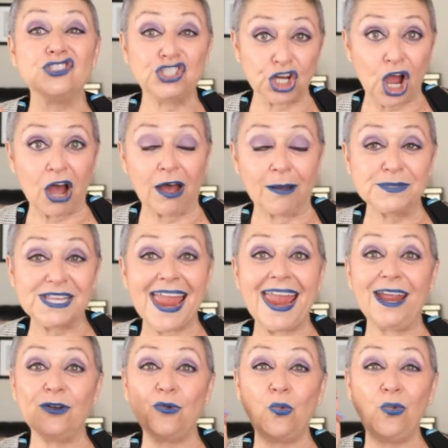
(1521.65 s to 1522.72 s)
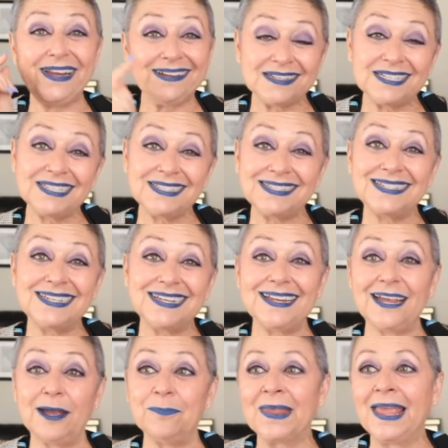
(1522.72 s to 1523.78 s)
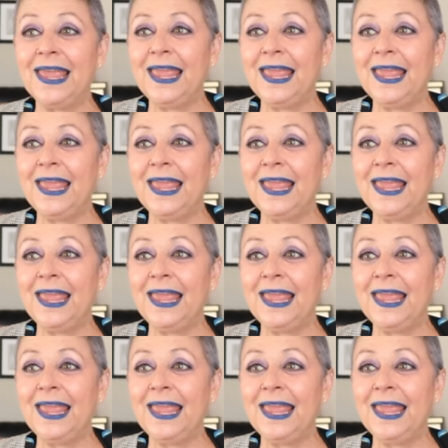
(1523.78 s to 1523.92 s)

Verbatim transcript: jobs and we listened to him.